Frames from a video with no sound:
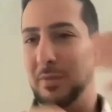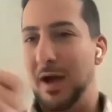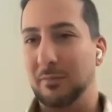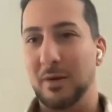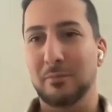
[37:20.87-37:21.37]

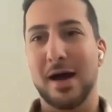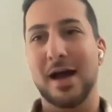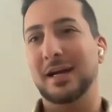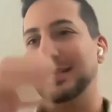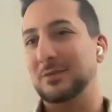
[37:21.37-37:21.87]
packed my
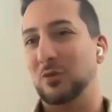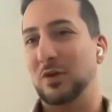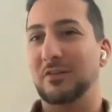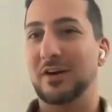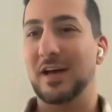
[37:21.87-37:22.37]
bags,
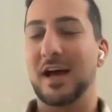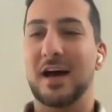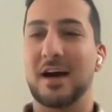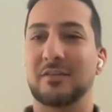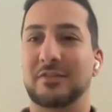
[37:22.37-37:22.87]
whatever I
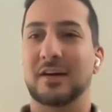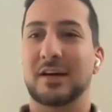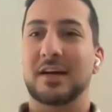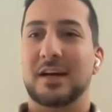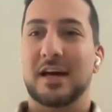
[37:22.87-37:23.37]
have,
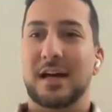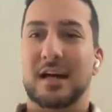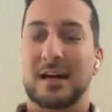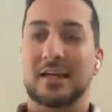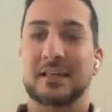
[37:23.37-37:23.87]

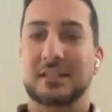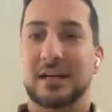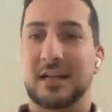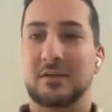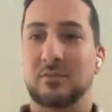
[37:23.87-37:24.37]
and
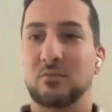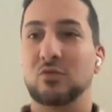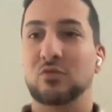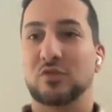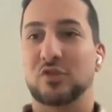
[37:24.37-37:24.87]

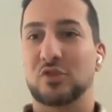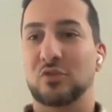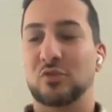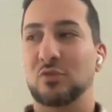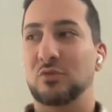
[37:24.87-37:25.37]
moved
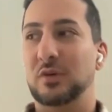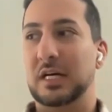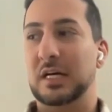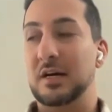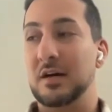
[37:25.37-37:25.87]
to
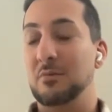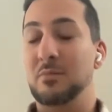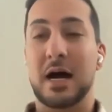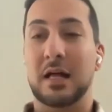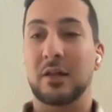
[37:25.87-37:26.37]

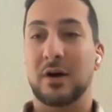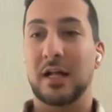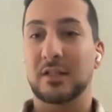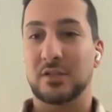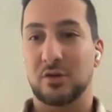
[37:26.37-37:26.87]
Palo
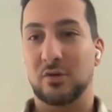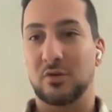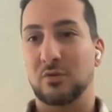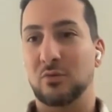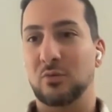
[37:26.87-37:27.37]

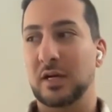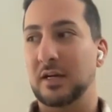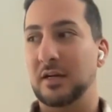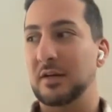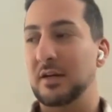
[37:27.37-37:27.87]
Alto,
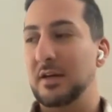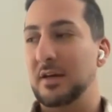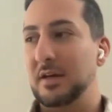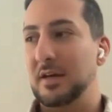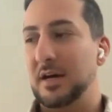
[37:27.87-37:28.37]
where
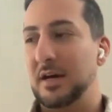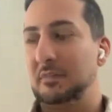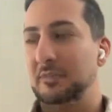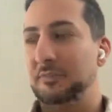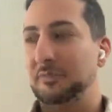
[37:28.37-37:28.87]

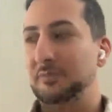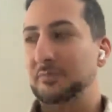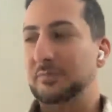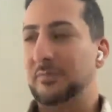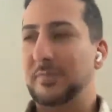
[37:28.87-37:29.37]

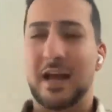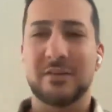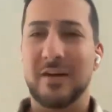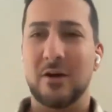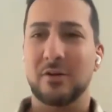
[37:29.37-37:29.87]

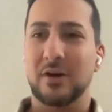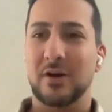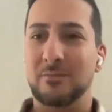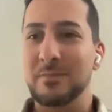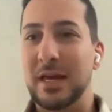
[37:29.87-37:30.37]
I found
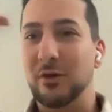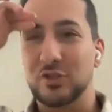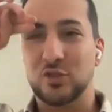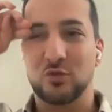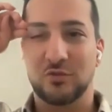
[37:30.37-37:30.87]
a
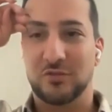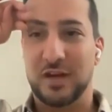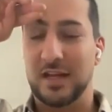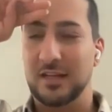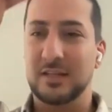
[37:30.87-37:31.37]
middle school
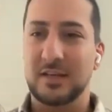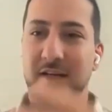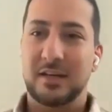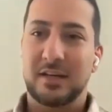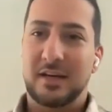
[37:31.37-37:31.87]
friend
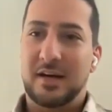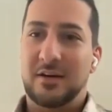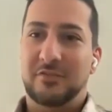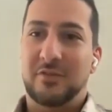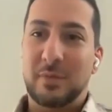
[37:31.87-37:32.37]

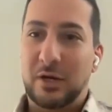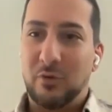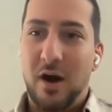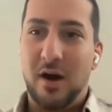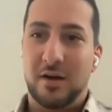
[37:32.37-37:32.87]
from
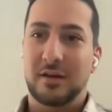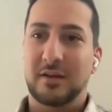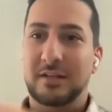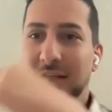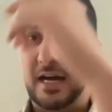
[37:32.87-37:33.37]

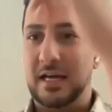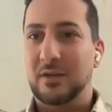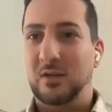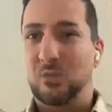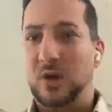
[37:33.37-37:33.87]
Iran
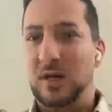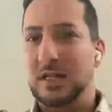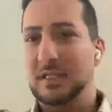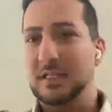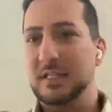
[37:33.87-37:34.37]
that
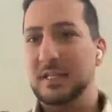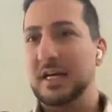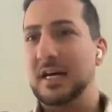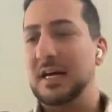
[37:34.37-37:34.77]
was